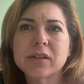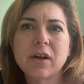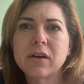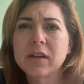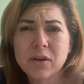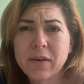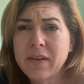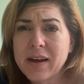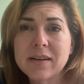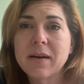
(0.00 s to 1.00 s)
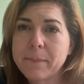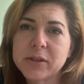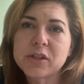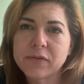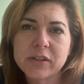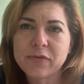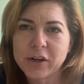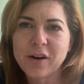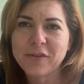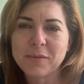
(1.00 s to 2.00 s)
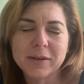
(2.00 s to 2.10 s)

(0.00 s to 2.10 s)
Co- you know, I've had a bunch of different coffee